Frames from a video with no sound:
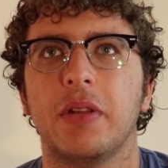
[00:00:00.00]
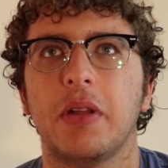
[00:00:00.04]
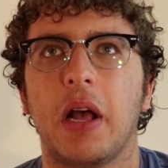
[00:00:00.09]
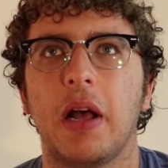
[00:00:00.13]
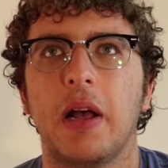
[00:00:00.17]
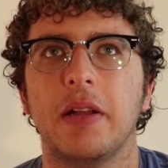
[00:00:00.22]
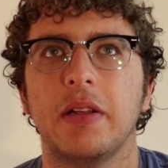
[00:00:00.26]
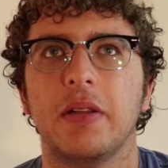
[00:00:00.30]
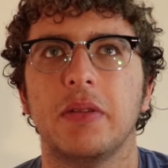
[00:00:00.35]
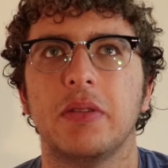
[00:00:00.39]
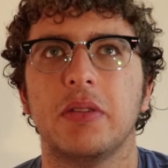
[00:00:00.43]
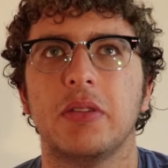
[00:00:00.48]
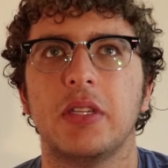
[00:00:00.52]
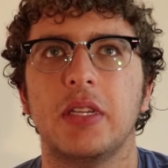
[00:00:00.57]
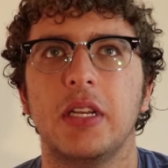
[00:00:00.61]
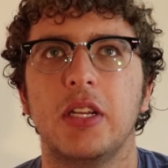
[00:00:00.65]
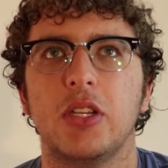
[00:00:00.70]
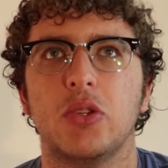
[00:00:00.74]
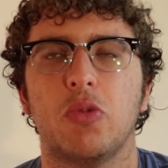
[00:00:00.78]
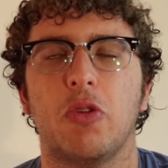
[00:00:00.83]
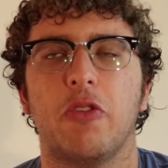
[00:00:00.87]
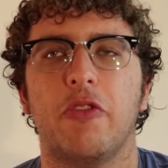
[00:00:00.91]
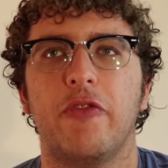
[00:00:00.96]
uh,
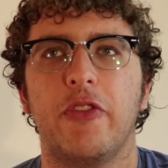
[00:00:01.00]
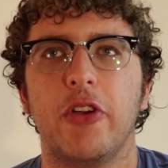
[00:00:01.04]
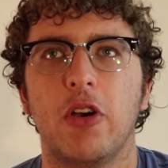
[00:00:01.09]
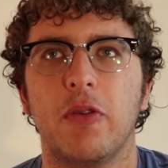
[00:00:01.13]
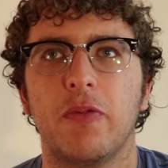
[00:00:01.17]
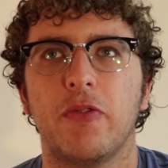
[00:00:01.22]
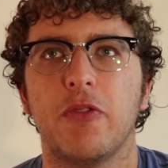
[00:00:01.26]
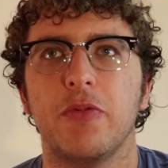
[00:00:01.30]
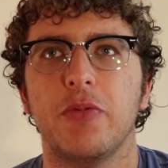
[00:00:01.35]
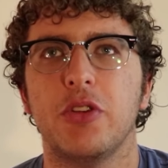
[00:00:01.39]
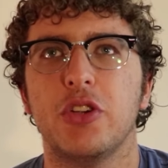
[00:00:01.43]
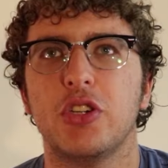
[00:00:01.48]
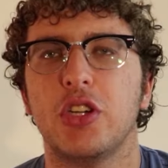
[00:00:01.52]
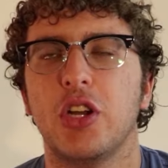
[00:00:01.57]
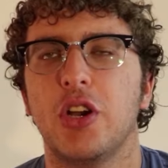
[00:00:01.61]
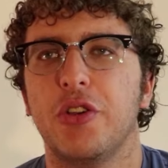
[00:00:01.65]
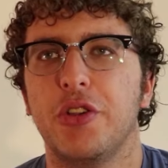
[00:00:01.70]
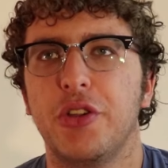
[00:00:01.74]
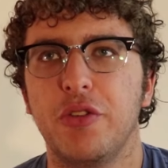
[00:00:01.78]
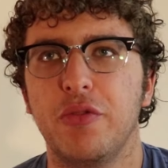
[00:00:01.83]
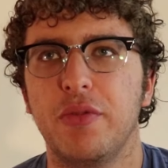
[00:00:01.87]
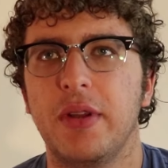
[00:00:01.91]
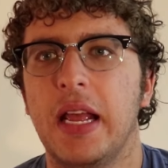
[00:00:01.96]
scenes were filmed from the show,
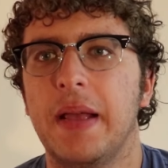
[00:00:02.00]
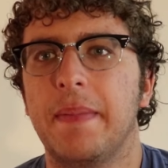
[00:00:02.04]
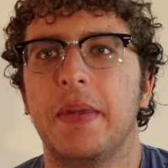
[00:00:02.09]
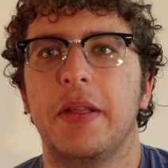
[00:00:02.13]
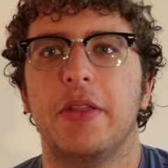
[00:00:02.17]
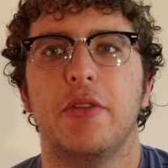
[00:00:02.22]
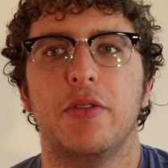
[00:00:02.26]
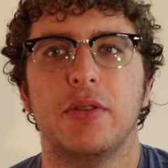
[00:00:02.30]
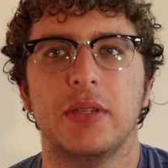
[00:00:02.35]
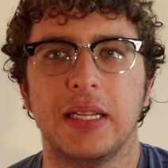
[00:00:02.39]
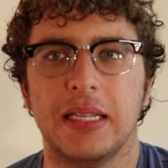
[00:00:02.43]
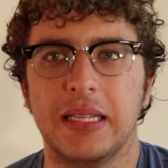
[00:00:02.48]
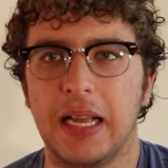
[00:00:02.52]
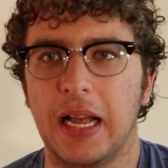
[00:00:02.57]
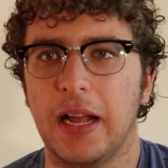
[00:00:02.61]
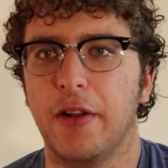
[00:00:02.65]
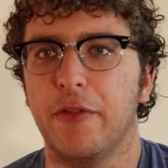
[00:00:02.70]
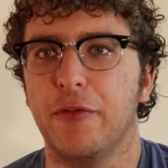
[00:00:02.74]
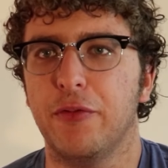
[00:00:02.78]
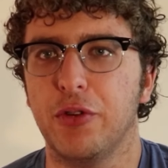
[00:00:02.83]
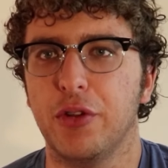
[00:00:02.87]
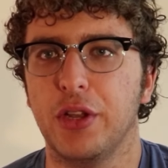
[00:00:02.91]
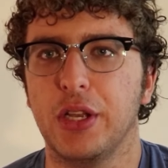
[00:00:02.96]
you name it. There's a
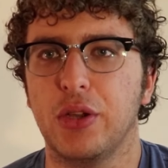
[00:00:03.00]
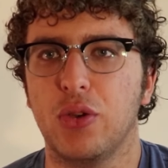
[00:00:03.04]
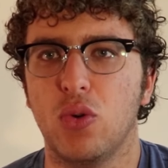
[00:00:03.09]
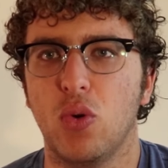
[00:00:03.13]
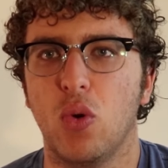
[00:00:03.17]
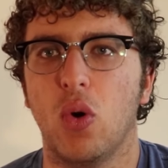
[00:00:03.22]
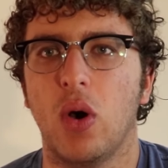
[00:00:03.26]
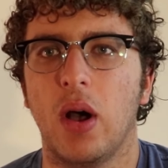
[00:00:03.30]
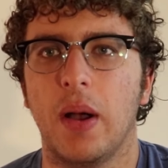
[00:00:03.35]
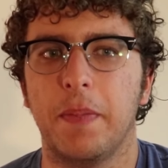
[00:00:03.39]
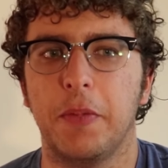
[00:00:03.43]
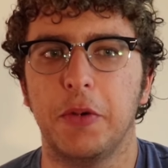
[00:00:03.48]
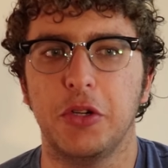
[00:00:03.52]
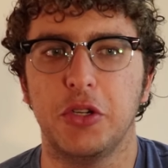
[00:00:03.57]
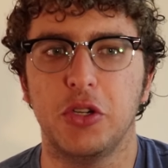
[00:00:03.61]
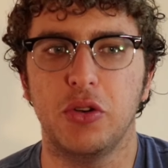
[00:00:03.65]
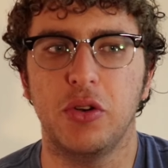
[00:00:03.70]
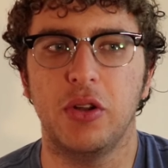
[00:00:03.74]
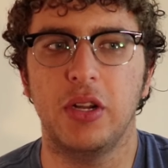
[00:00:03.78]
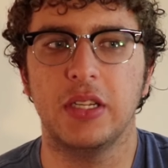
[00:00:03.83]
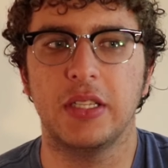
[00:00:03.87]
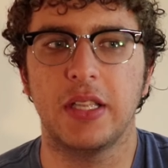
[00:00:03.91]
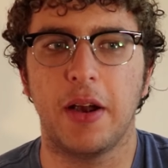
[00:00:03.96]
lot of really cool
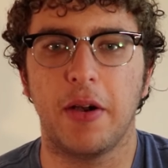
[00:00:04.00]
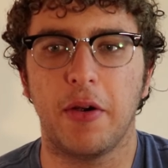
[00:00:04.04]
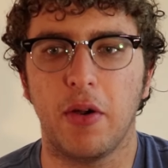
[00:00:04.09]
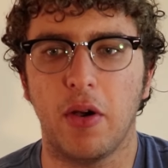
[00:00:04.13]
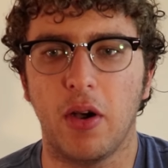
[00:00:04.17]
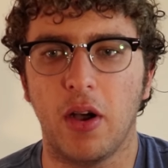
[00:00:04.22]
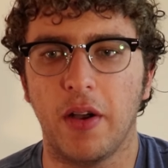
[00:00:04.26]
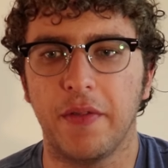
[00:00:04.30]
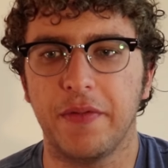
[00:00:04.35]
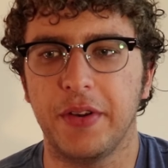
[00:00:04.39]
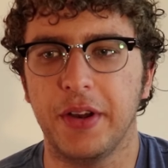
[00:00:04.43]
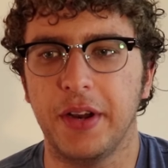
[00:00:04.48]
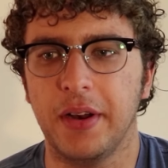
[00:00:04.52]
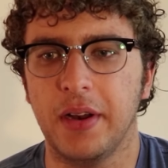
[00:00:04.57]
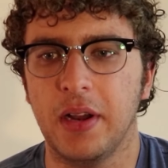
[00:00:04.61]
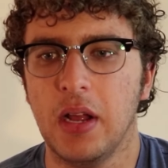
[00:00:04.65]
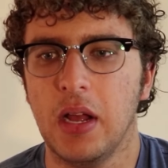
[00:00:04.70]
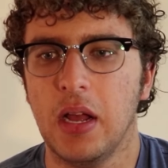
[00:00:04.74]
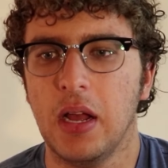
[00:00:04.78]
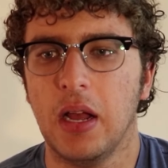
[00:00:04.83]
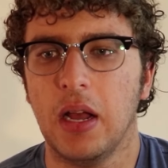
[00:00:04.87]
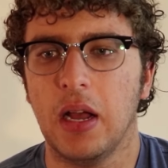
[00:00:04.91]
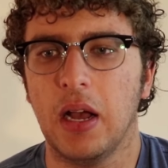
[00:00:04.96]
opportunities that are often
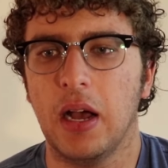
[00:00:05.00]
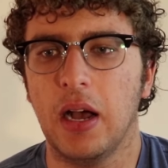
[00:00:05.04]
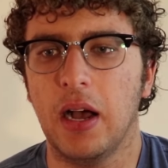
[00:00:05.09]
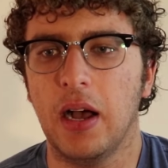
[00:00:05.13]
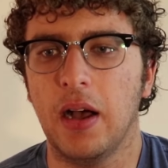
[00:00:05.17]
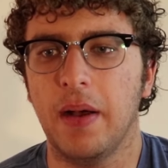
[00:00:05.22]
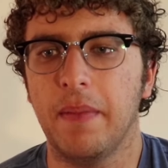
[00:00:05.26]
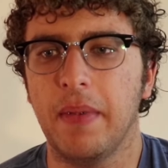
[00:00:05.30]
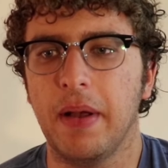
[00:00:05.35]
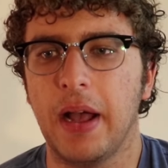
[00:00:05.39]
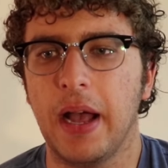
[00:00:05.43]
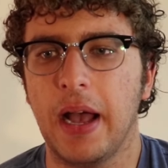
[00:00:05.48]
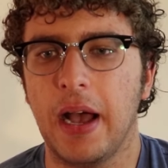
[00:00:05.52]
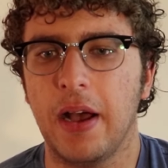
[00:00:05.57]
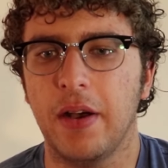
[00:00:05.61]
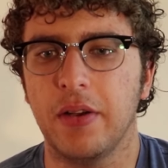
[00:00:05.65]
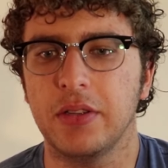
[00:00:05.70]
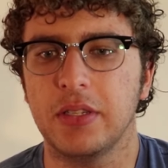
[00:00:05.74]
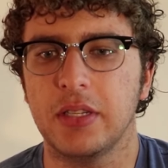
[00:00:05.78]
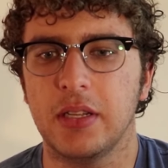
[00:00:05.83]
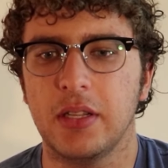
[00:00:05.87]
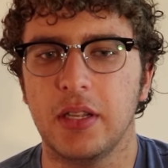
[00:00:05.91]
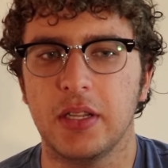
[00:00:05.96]
um,
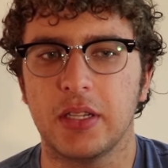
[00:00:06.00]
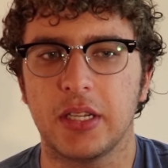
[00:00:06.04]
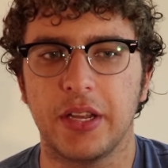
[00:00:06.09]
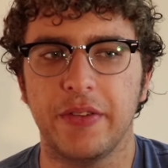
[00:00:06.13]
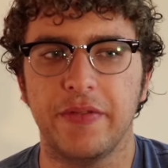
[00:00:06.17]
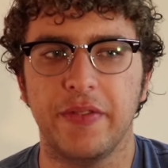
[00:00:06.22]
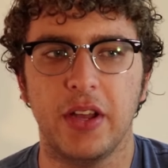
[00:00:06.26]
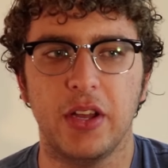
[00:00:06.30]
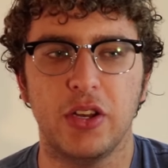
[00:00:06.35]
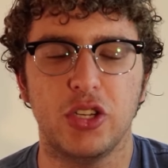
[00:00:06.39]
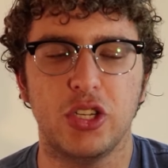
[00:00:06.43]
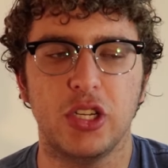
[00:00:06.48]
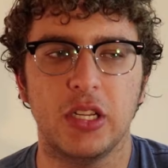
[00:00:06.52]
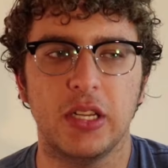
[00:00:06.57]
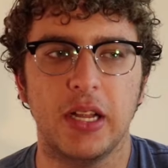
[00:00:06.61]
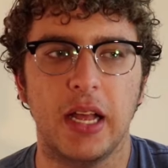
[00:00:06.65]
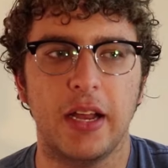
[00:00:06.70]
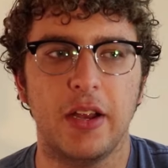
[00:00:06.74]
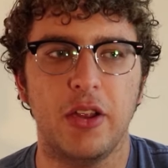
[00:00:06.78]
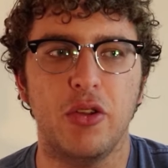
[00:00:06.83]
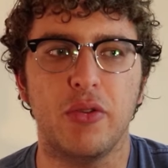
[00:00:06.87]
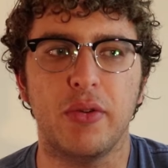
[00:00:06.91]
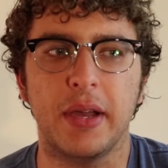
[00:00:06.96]
housed at this convention
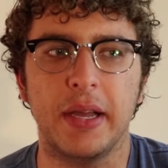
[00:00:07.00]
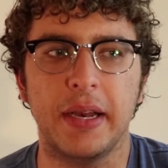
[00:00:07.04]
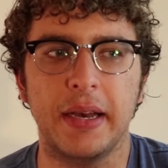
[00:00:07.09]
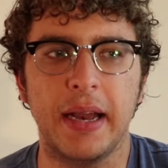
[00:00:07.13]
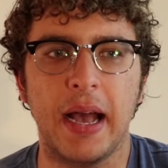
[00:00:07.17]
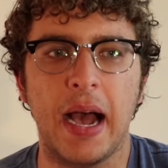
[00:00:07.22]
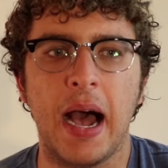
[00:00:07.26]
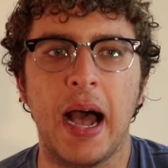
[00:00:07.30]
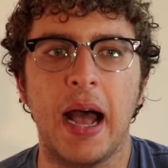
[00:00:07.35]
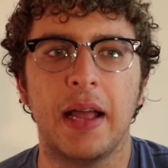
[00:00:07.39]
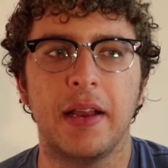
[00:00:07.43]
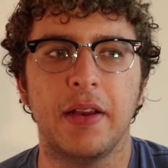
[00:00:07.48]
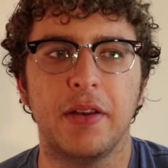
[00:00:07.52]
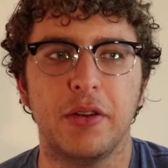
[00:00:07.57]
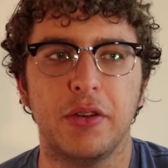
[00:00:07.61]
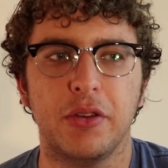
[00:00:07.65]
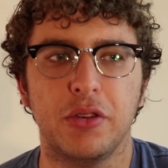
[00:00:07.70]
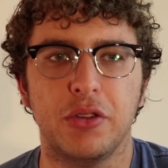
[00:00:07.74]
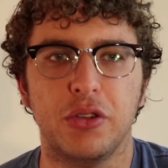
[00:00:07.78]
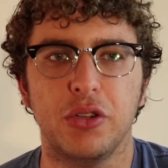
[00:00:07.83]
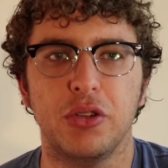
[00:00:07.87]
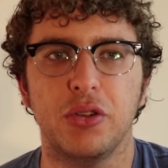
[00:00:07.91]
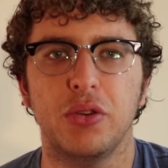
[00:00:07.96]
that you cannot
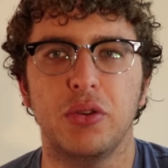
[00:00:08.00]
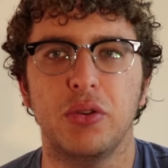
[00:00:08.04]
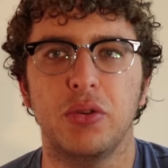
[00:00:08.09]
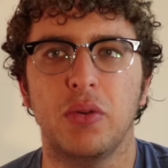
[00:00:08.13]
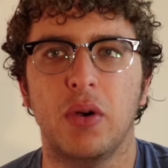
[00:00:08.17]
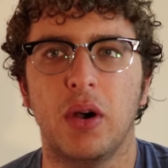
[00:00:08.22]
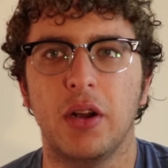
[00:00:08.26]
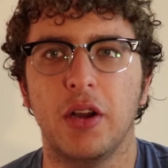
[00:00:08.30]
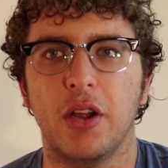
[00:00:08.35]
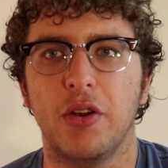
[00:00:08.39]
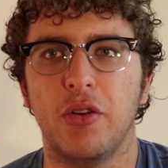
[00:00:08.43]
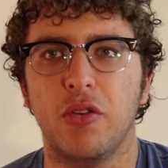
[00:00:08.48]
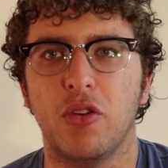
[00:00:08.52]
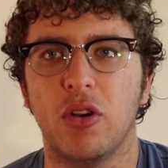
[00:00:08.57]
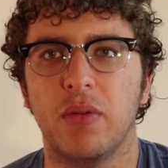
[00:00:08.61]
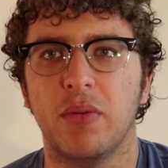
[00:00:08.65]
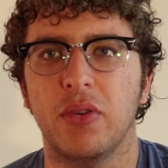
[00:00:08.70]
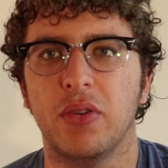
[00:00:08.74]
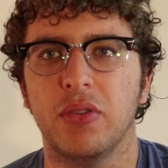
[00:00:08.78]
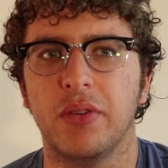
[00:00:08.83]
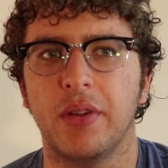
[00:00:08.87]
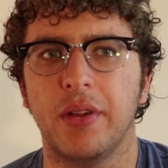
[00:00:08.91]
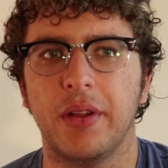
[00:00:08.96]
do on a
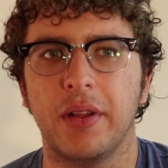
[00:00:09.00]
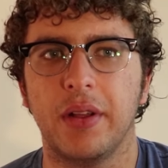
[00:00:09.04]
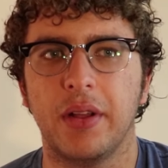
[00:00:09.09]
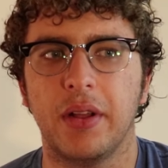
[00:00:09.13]
normal